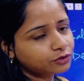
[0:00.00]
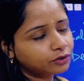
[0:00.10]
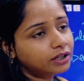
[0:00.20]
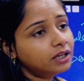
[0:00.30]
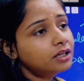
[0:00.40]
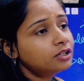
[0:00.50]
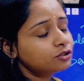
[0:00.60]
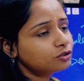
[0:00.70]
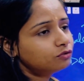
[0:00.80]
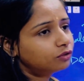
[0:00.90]
Okay,
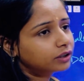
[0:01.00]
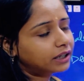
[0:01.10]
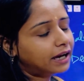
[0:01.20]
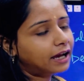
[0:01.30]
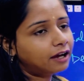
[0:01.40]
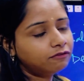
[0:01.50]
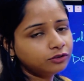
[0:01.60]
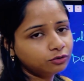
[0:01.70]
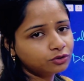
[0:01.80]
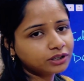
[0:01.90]
so what I have
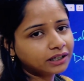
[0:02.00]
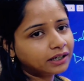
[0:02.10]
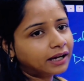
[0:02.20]
used here,